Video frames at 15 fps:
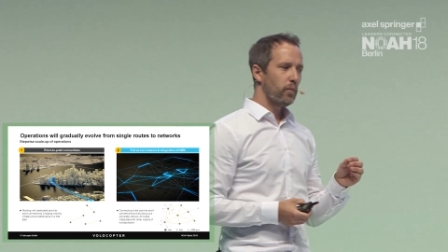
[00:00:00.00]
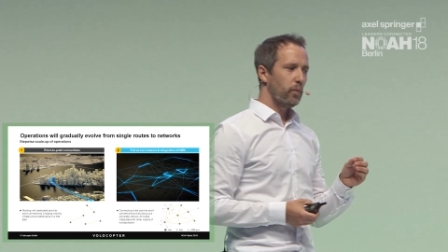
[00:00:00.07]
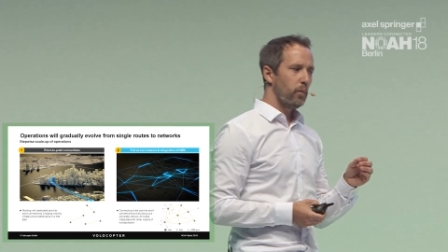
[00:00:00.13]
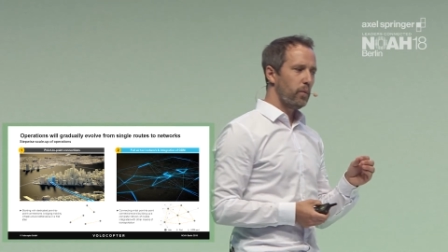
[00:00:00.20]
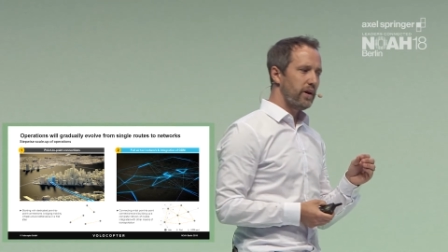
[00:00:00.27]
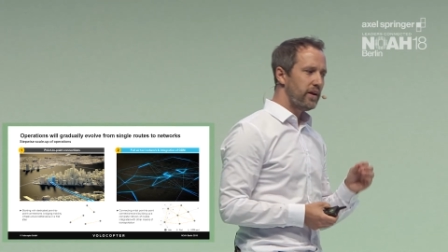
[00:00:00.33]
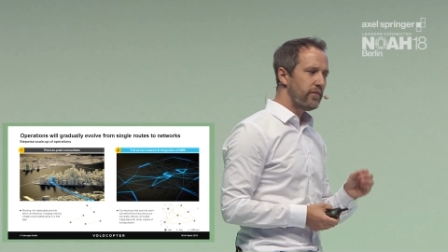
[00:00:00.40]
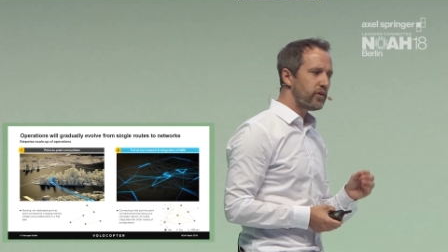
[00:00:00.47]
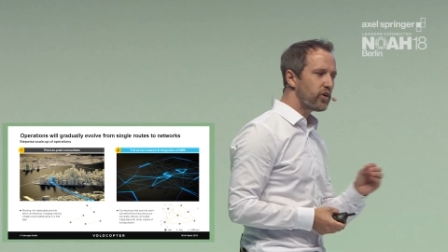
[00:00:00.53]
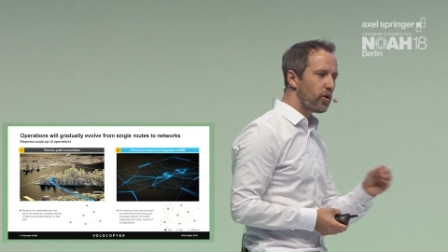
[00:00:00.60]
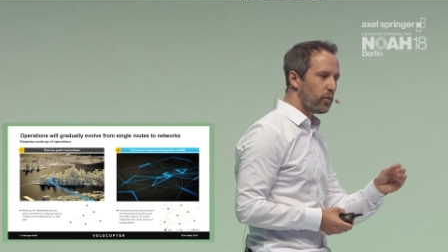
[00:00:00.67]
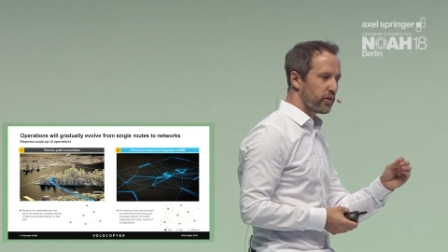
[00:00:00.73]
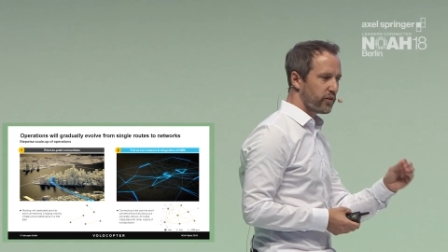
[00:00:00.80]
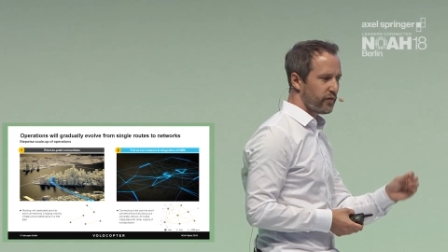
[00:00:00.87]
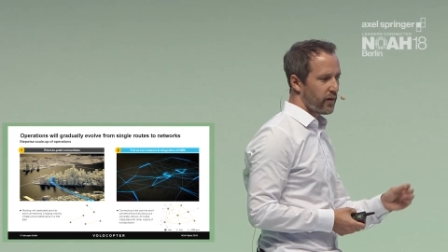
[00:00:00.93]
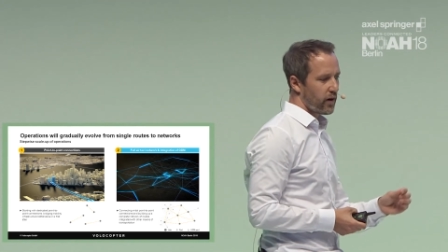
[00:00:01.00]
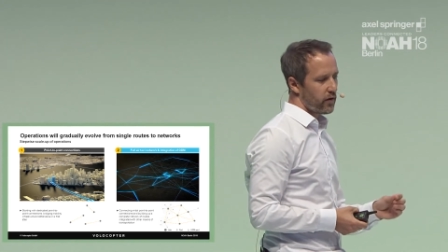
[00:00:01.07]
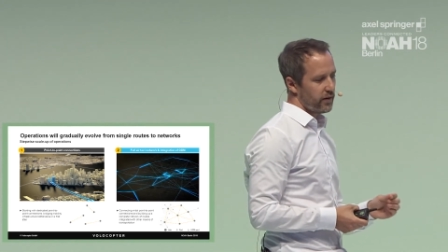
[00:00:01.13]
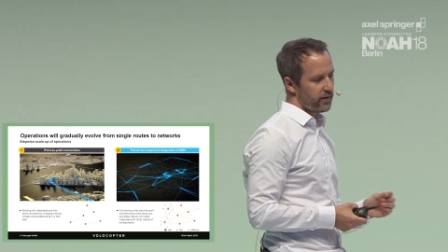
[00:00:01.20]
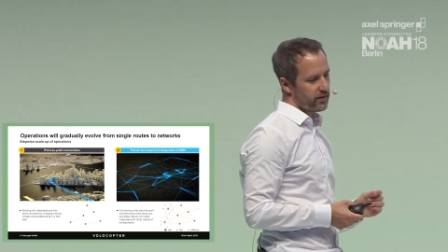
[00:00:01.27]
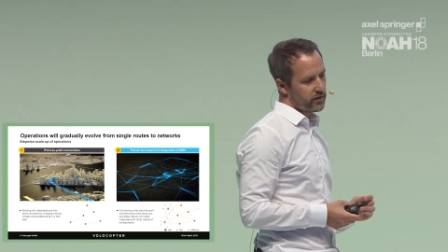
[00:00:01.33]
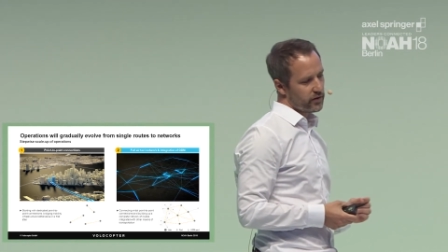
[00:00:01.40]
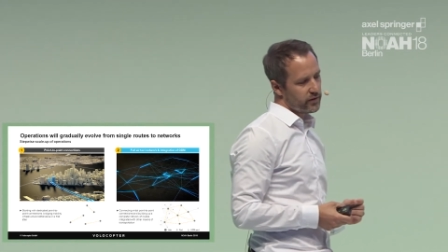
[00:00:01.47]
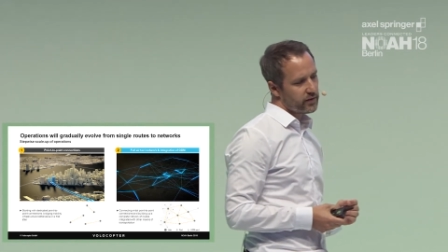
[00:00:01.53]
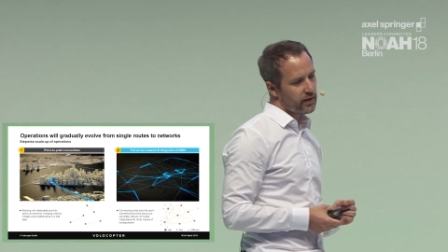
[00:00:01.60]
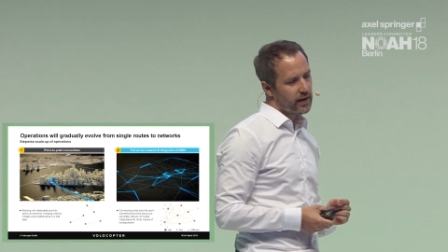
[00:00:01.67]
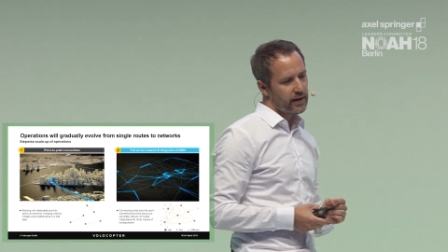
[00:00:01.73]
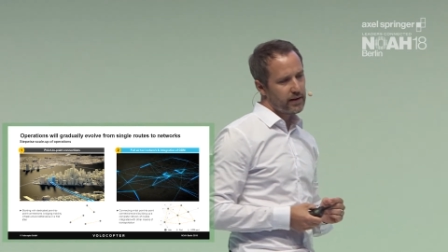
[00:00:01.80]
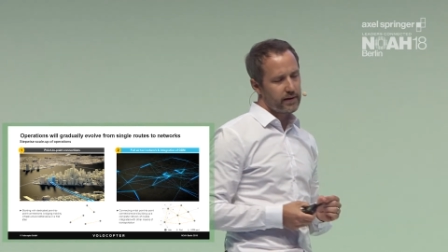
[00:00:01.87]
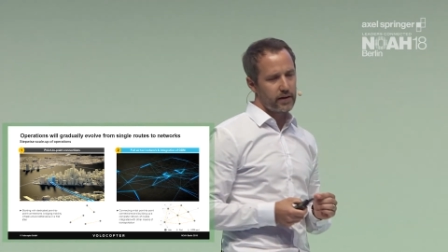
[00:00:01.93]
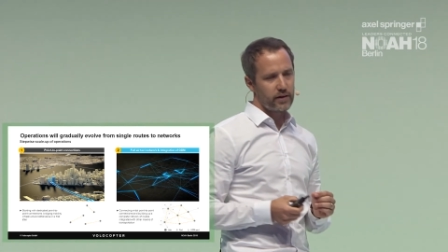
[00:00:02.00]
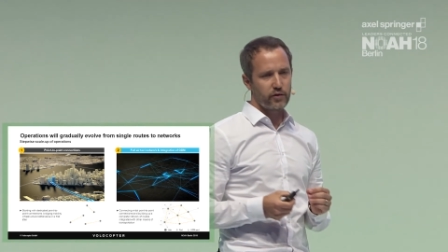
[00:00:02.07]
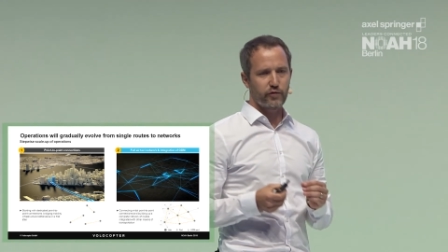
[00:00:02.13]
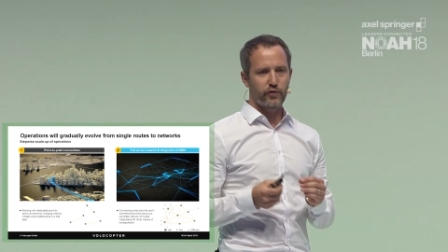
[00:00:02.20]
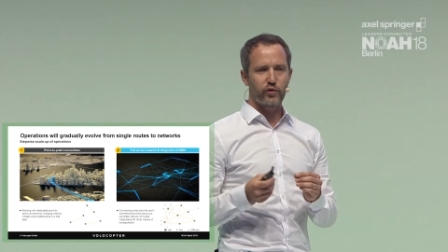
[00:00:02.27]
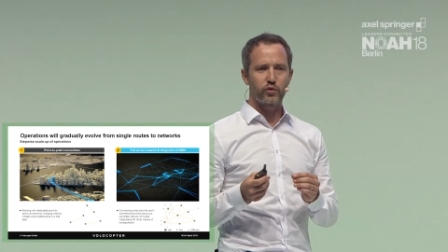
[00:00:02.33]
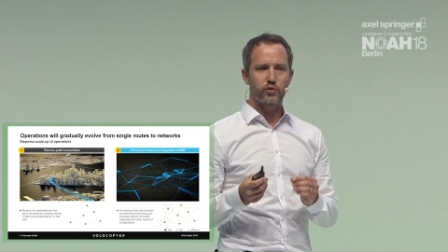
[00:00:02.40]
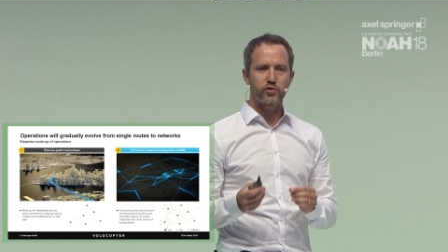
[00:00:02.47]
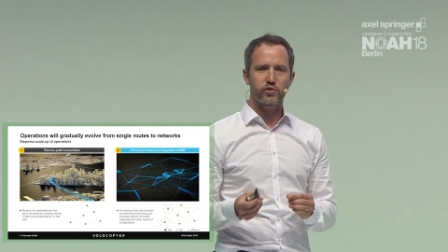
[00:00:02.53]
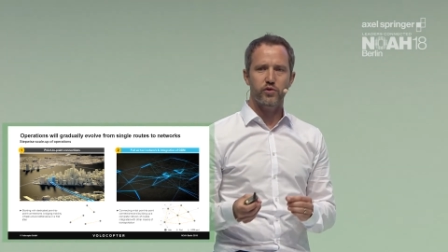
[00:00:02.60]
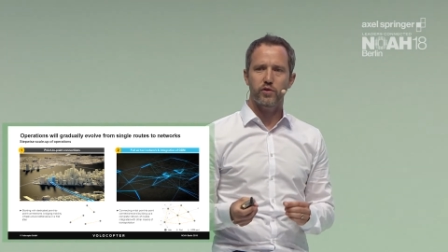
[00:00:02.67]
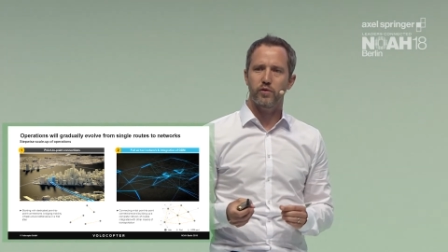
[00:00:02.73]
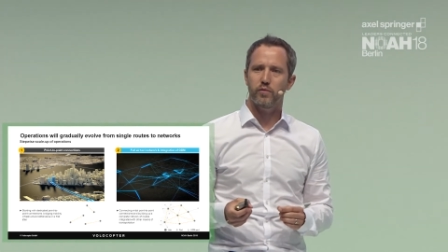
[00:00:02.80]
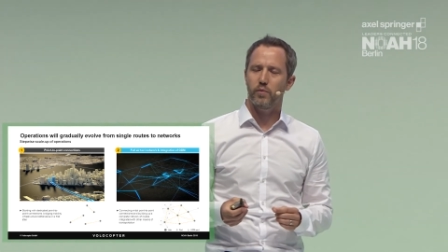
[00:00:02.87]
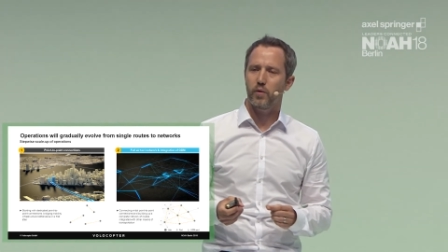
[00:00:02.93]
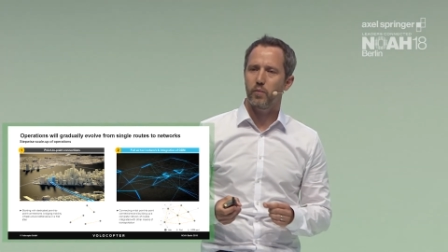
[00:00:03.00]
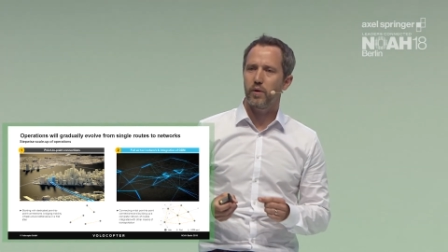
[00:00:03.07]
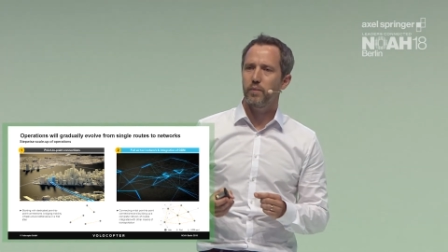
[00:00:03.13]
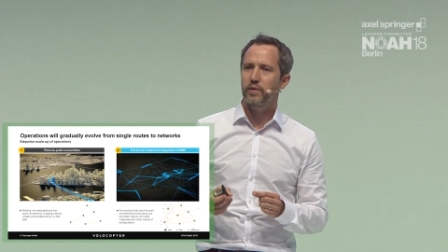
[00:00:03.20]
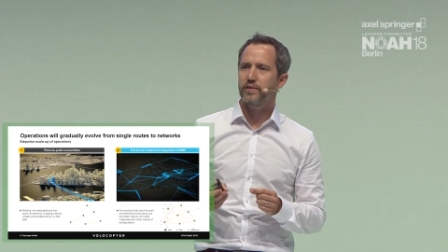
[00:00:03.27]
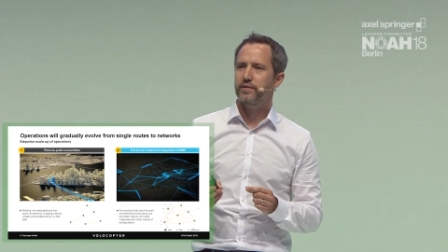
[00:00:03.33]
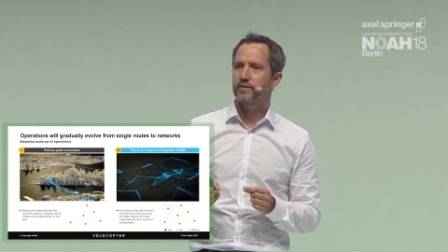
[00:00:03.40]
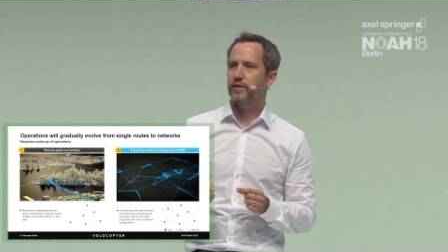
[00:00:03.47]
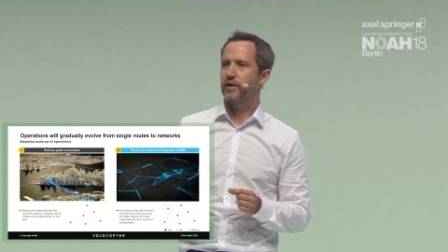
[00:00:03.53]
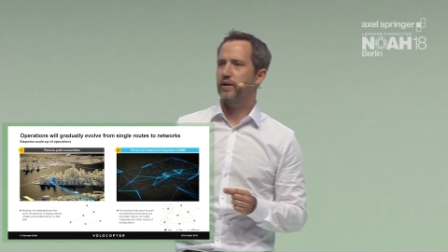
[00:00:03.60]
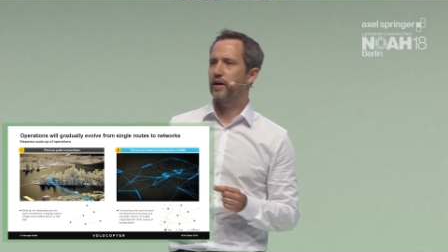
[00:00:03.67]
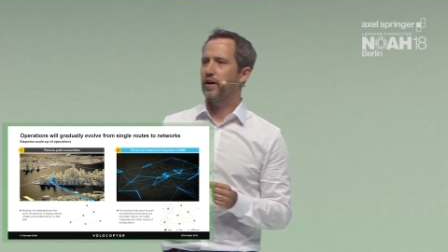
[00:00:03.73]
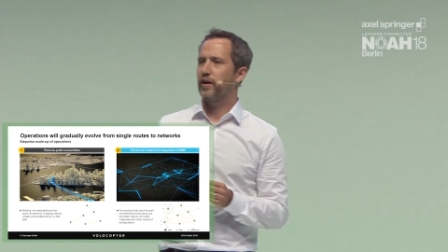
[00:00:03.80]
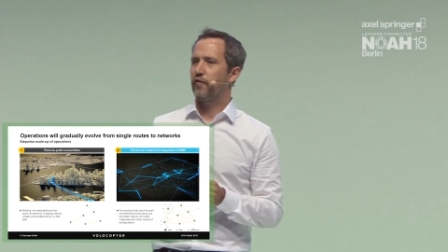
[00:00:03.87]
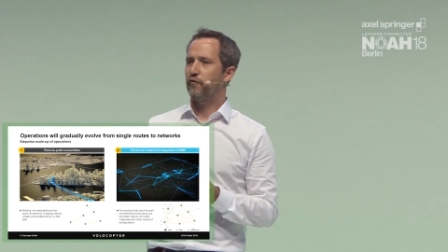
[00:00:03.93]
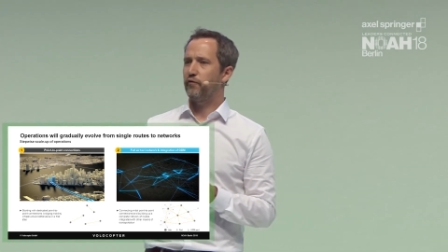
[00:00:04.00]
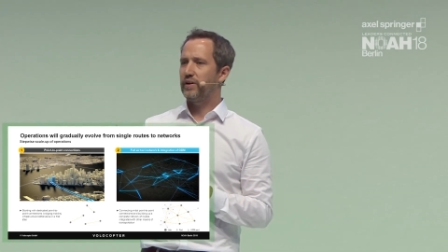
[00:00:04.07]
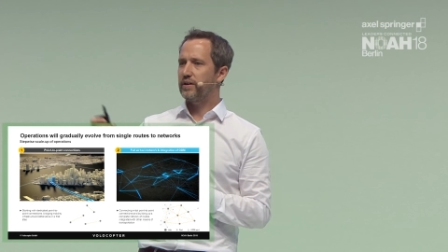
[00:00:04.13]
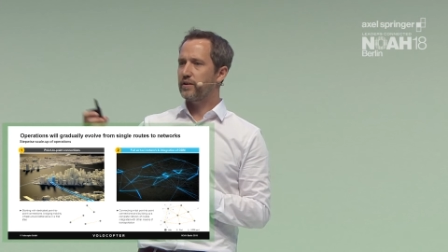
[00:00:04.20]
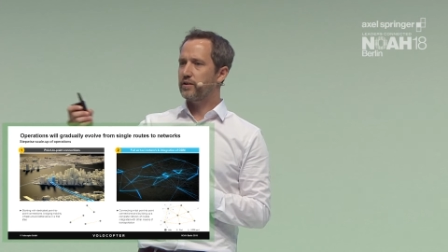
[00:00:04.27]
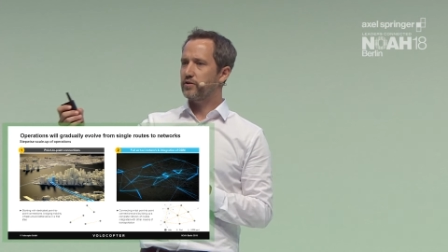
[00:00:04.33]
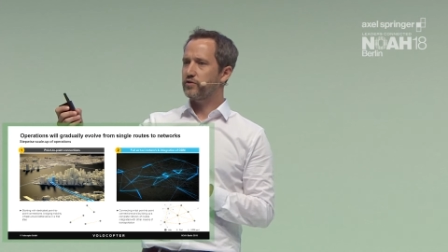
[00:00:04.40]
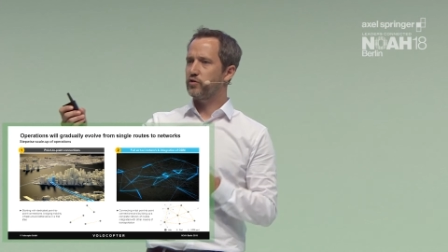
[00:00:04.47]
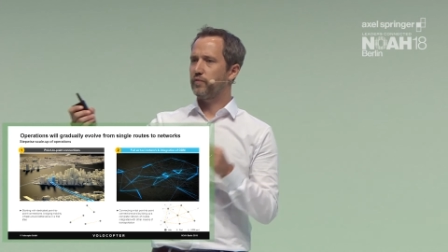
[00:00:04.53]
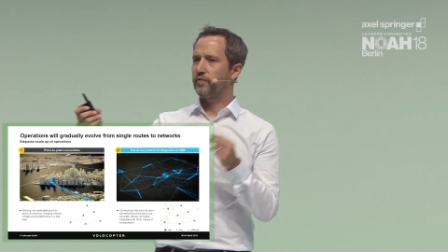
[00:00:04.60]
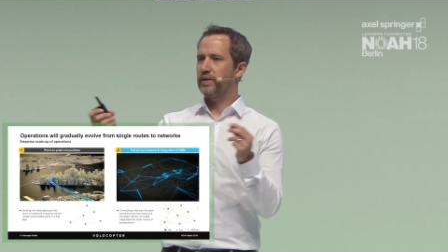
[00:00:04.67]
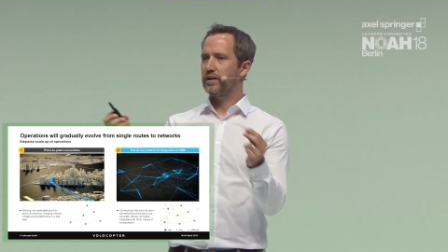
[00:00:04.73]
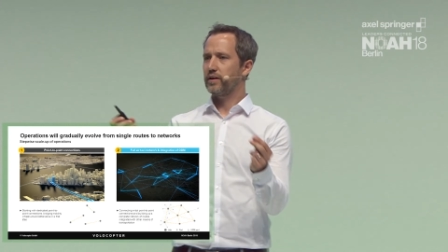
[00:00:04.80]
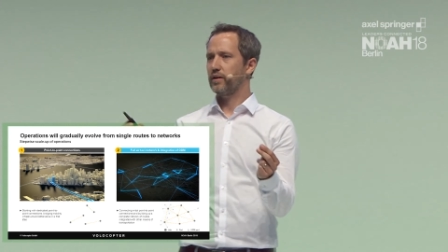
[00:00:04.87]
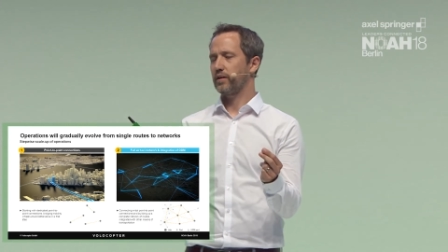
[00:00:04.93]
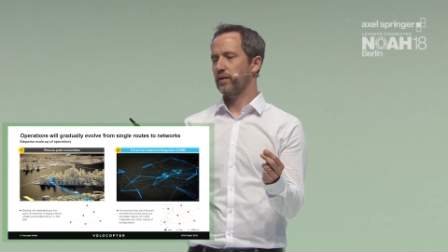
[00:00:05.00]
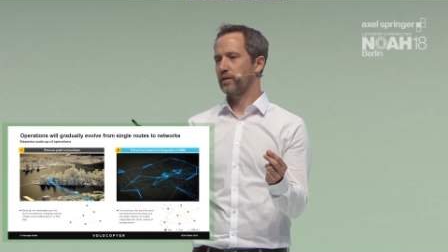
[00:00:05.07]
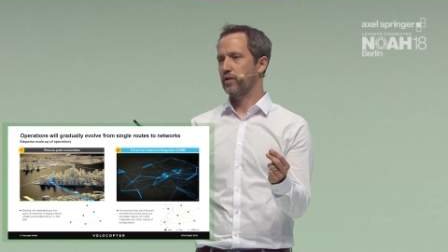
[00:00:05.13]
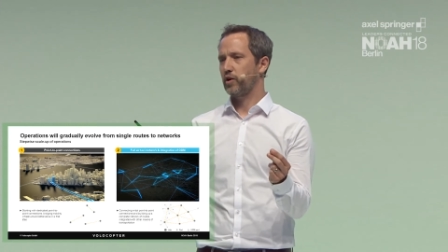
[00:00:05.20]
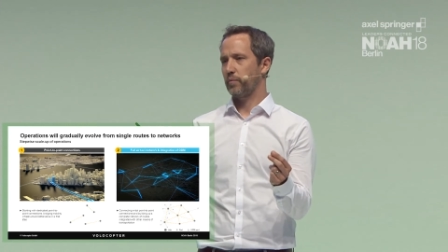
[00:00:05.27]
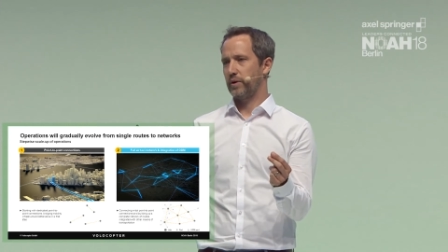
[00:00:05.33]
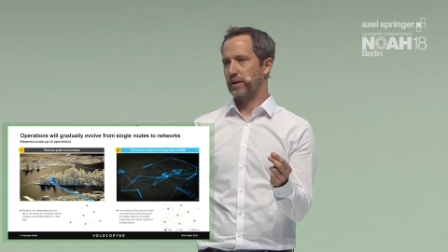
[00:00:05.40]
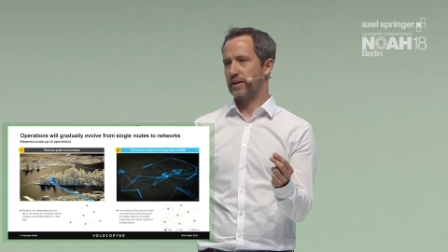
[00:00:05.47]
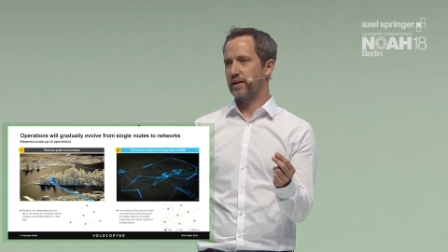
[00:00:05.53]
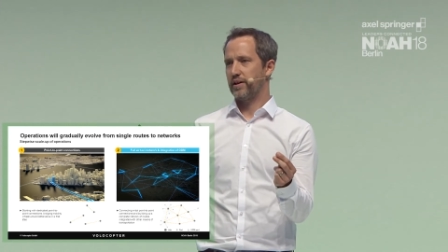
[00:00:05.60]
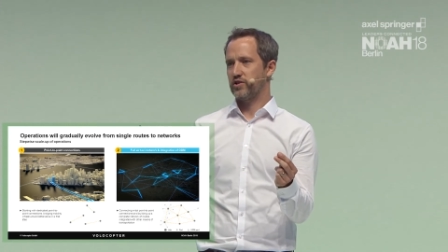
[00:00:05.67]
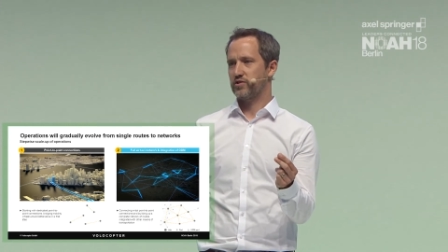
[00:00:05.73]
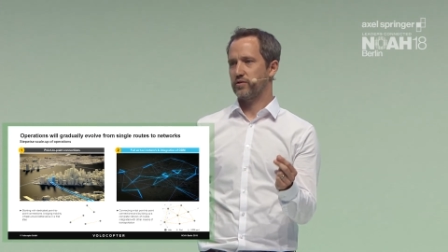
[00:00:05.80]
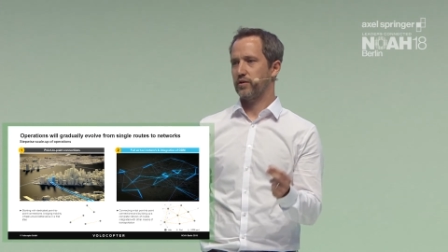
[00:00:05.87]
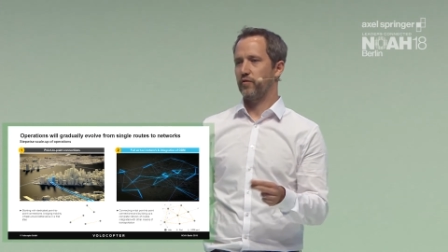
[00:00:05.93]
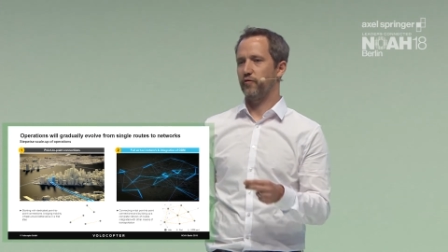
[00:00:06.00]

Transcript: We even go as far as to say, in a future where we will see vehicle-to-vehicle communication,